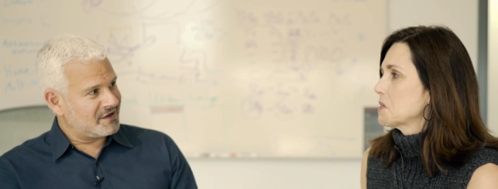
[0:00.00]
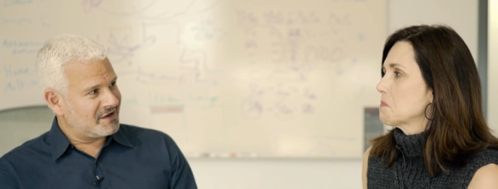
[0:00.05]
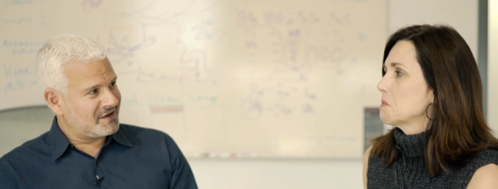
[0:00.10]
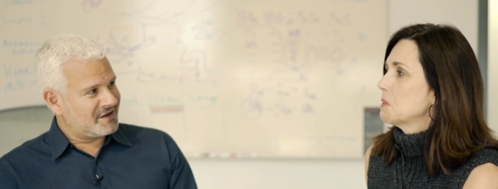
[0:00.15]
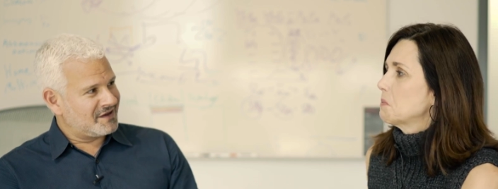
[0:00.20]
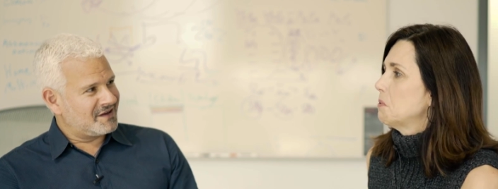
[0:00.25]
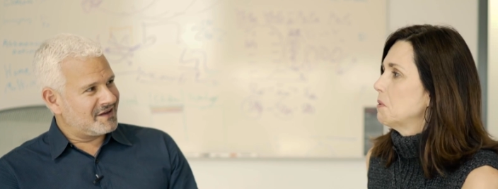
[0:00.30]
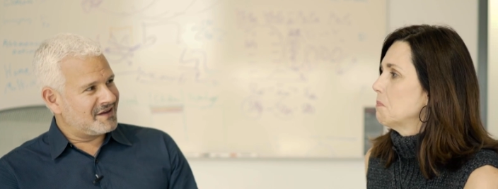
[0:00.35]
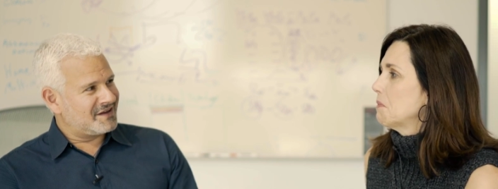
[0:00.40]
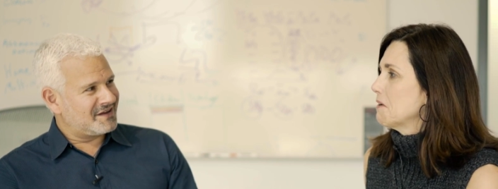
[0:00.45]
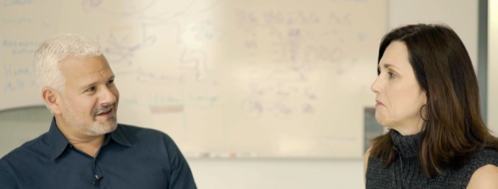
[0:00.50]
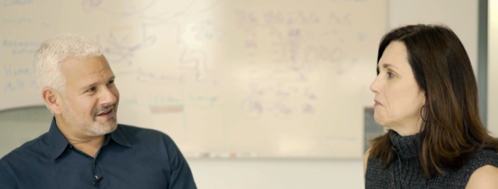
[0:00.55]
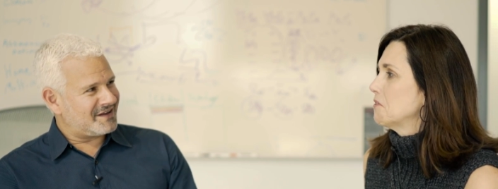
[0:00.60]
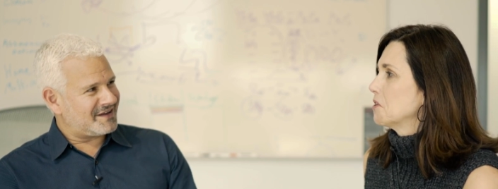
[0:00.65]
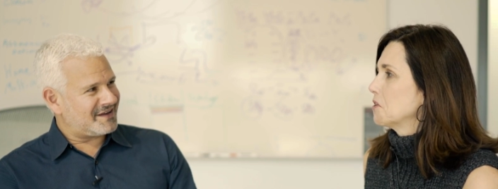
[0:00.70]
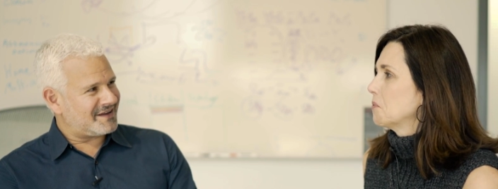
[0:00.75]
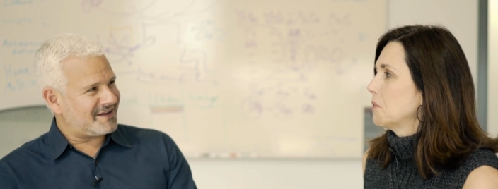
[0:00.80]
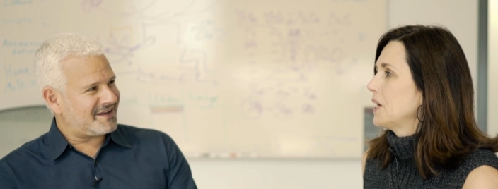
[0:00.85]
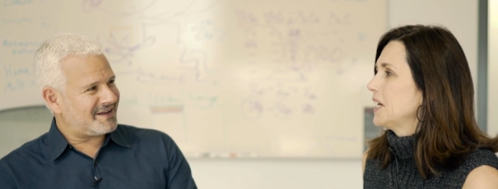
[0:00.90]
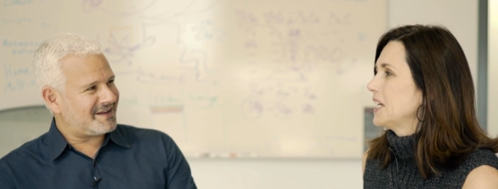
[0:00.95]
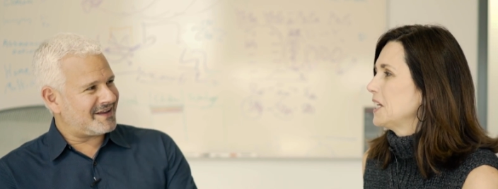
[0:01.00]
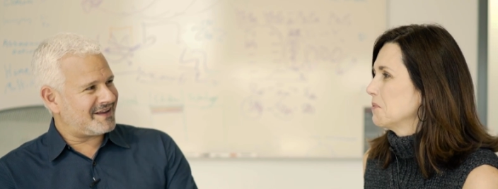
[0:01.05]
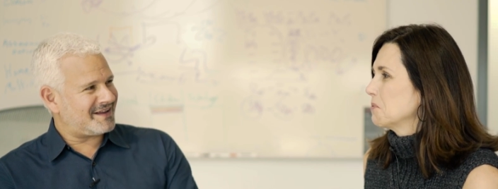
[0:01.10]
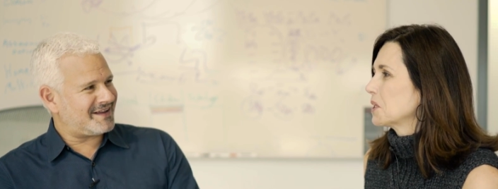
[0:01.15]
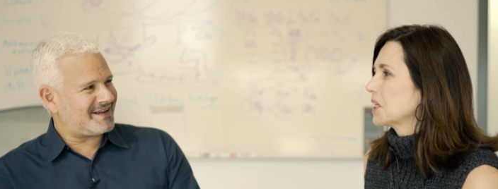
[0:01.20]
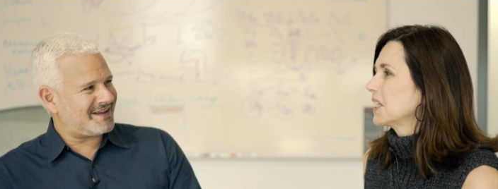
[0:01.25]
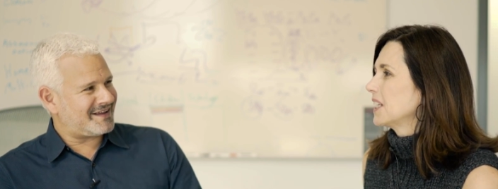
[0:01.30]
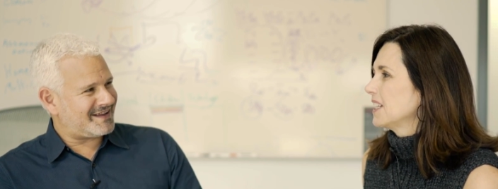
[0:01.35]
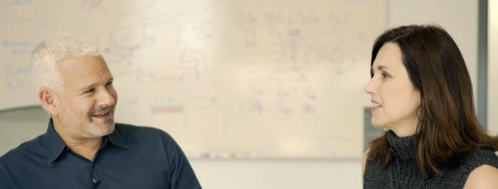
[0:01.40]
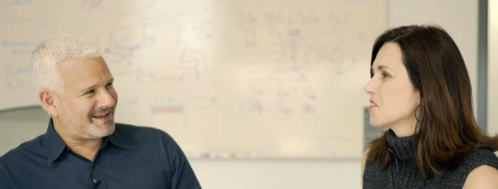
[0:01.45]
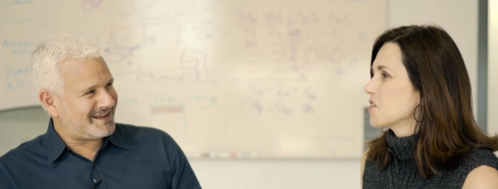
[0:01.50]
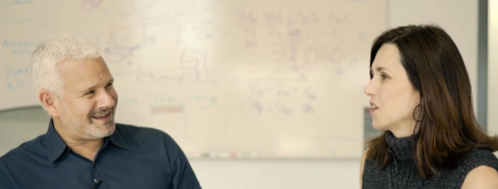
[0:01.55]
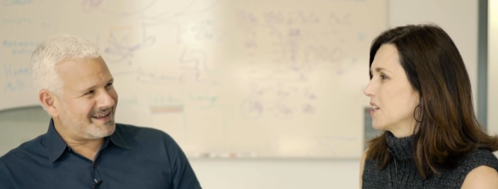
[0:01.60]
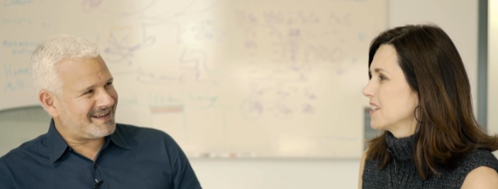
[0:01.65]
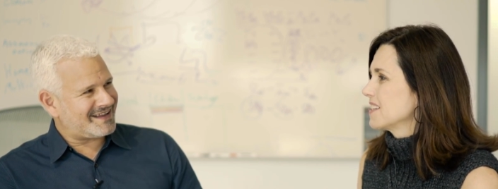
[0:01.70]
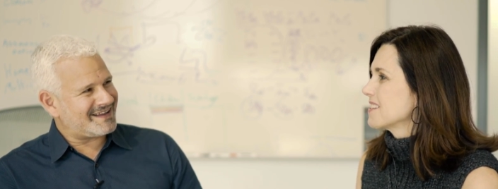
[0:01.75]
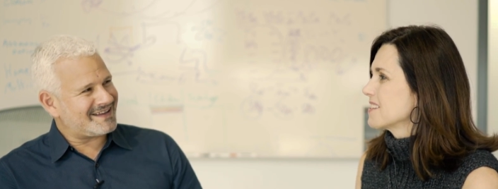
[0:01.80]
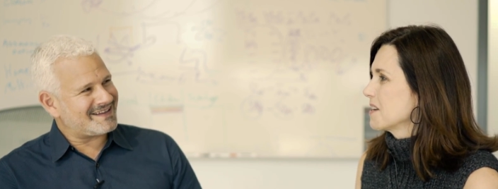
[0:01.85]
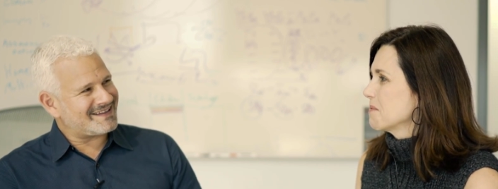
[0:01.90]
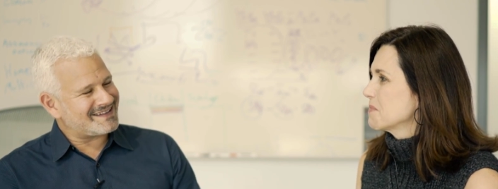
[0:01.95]
Speaker 1: tells me to put my phone away, he really is
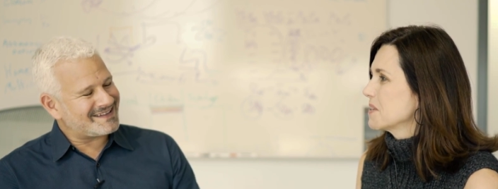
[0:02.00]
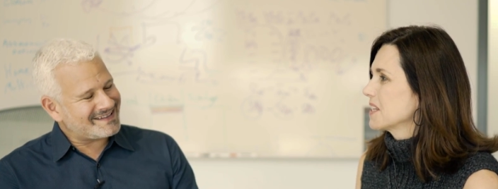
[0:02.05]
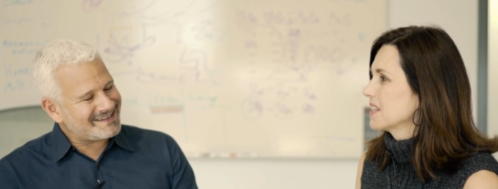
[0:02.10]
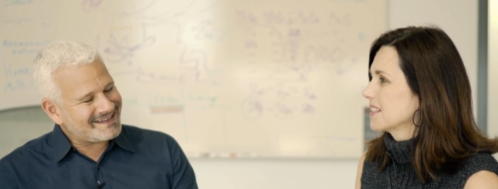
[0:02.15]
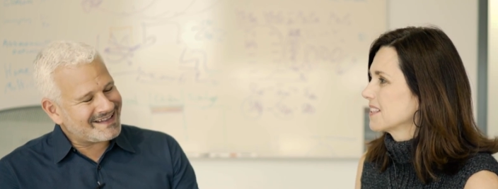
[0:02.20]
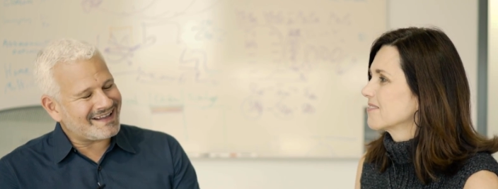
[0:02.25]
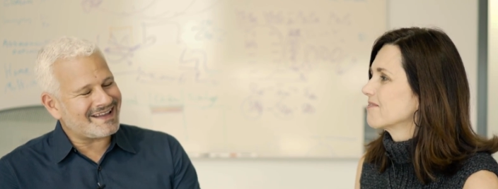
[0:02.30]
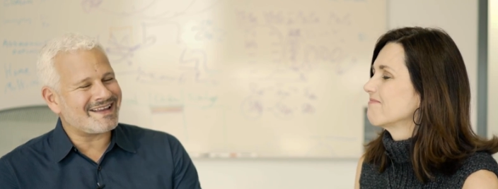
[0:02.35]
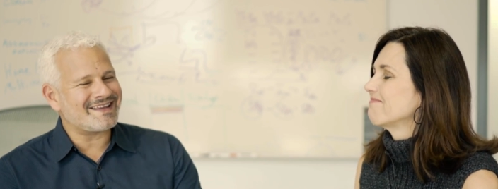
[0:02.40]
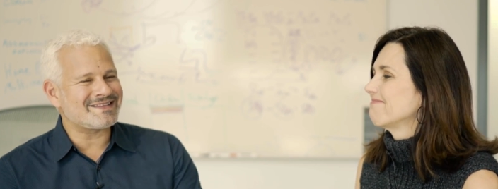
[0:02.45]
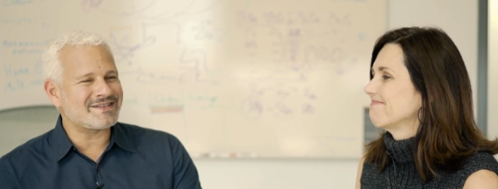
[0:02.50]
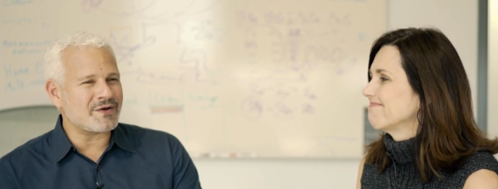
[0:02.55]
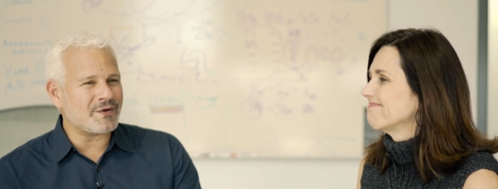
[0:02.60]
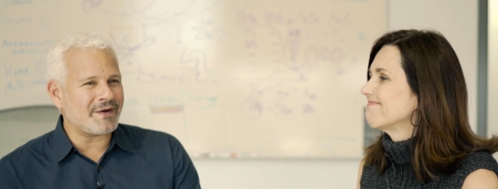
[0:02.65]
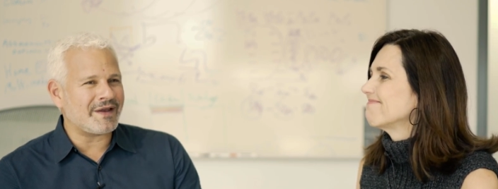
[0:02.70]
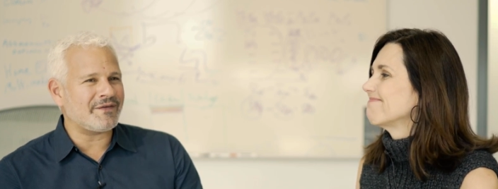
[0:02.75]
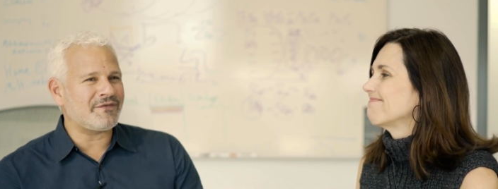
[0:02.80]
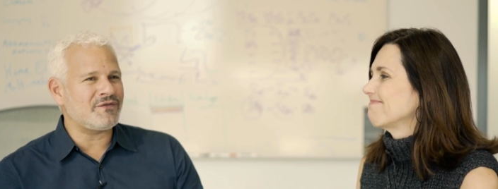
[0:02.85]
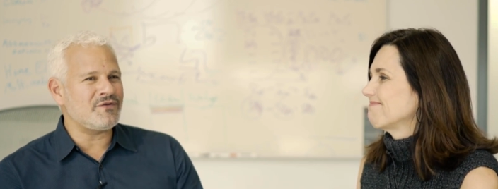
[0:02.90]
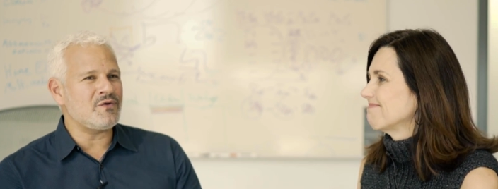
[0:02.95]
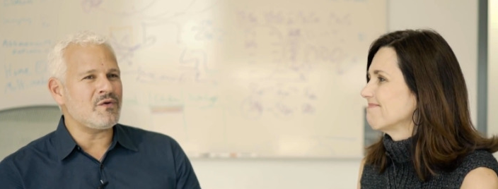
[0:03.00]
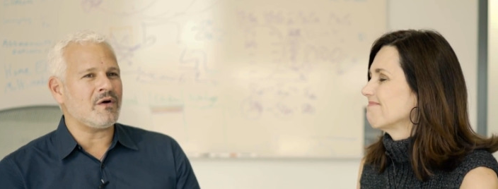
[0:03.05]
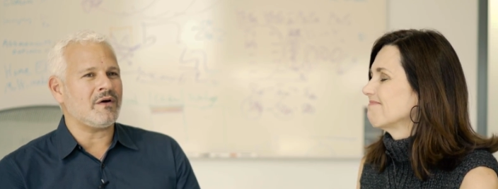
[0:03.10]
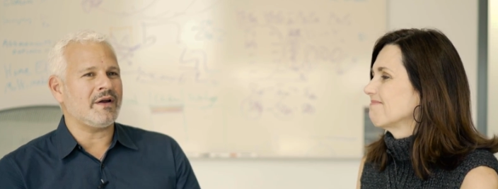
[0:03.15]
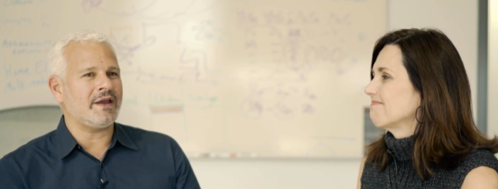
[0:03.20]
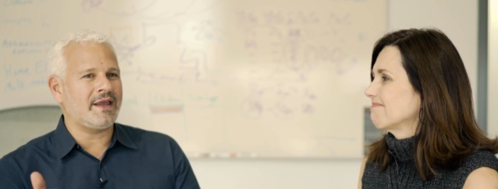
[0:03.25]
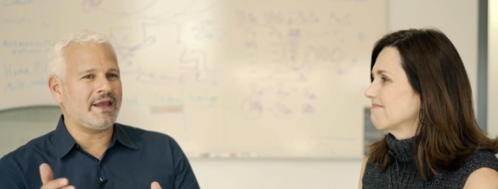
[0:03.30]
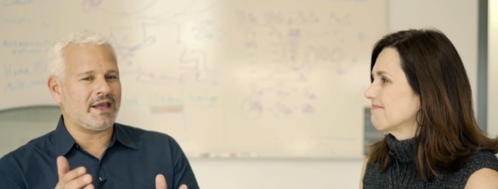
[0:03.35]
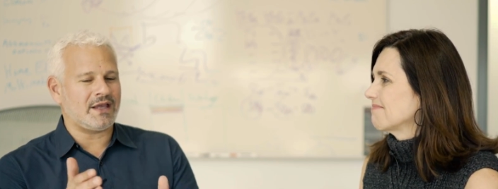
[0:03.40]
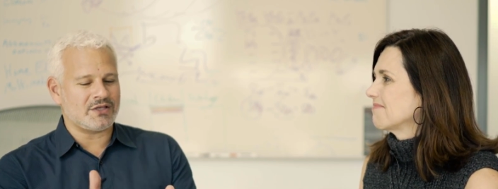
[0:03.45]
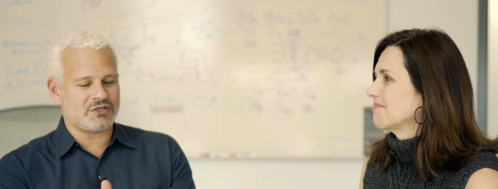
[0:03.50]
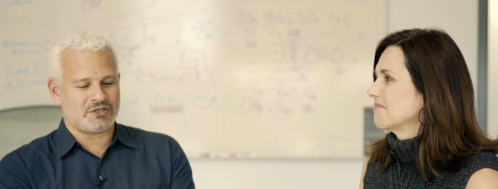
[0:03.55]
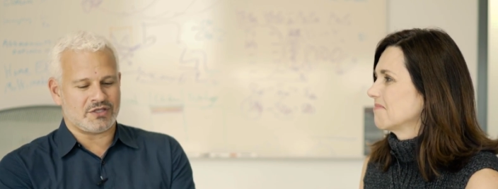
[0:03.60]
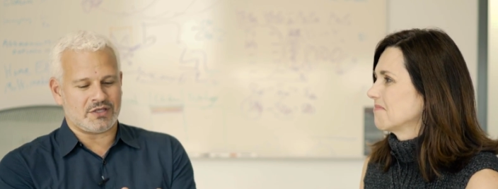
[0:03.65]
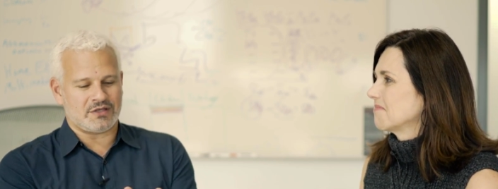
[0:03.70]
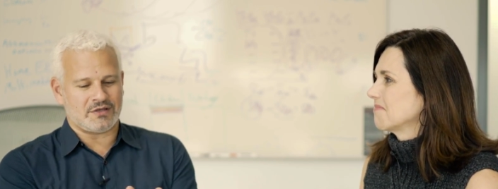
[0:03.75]
onto something?
Speaker 2: So if you are engaged